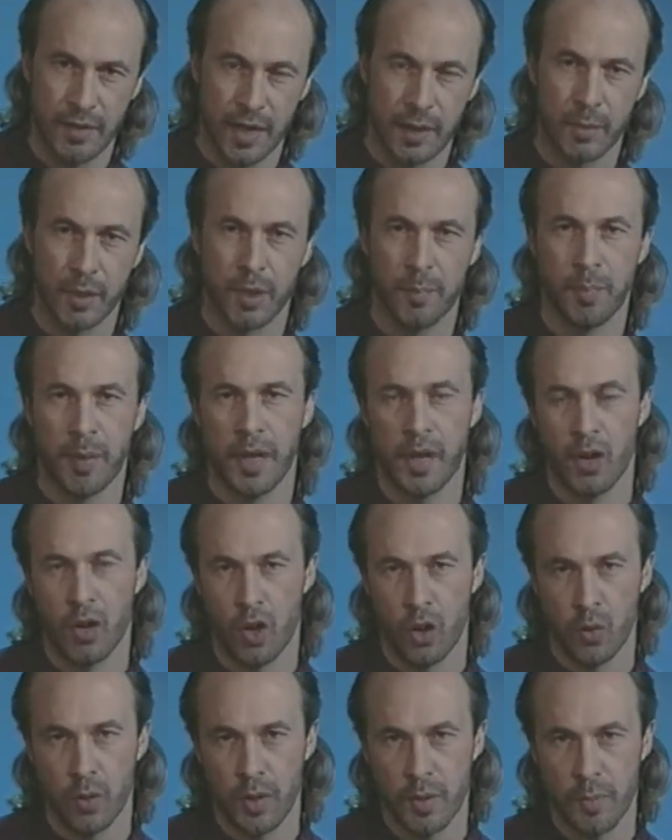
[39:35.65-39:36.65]
I'm going to play
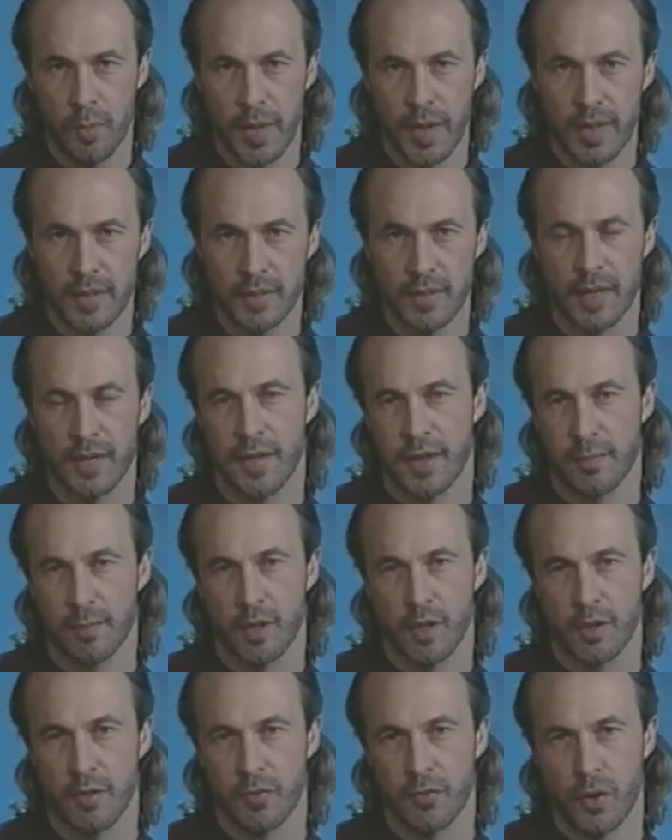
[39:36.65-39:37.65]
along with the bass, and then I'm
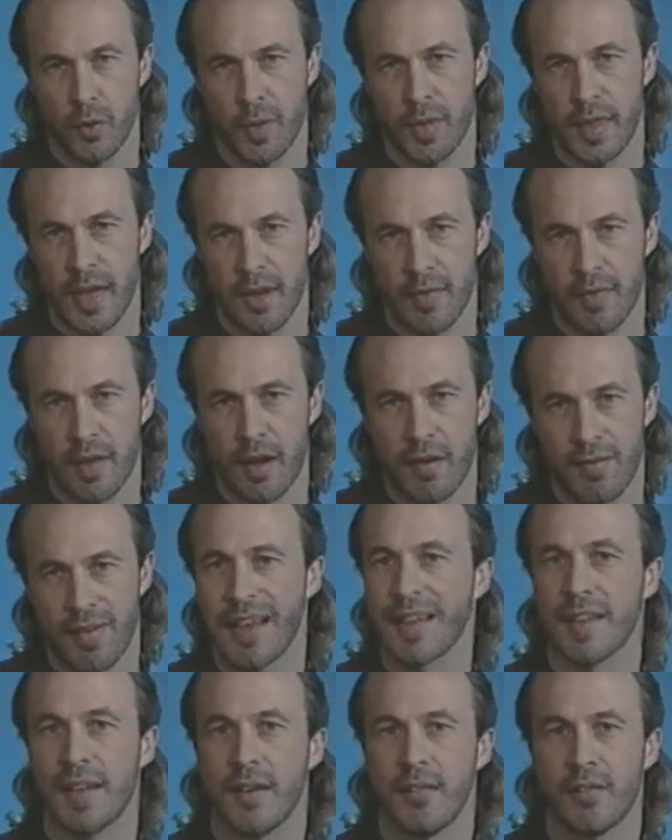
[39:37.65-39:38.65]
going to throw in that
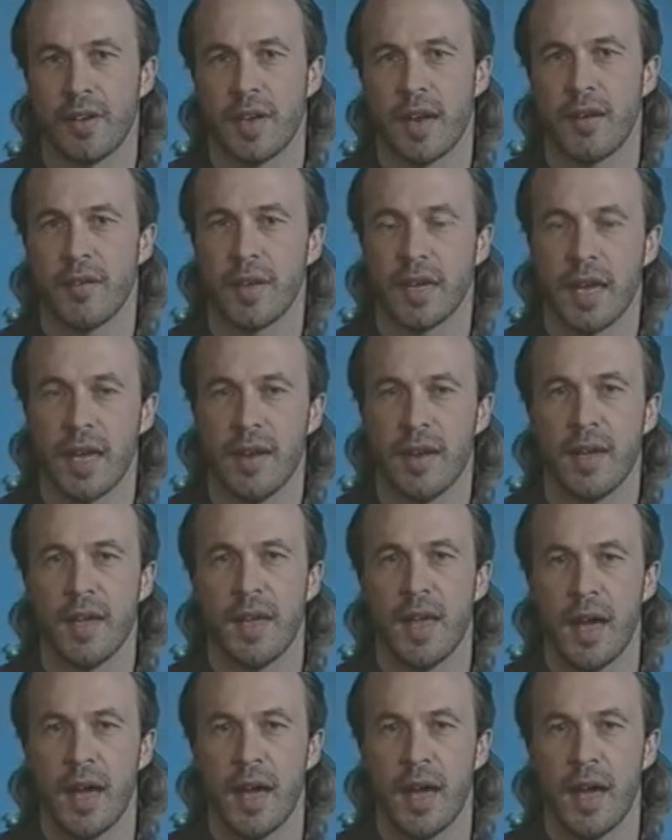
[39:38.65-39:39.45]
rattle every now and again.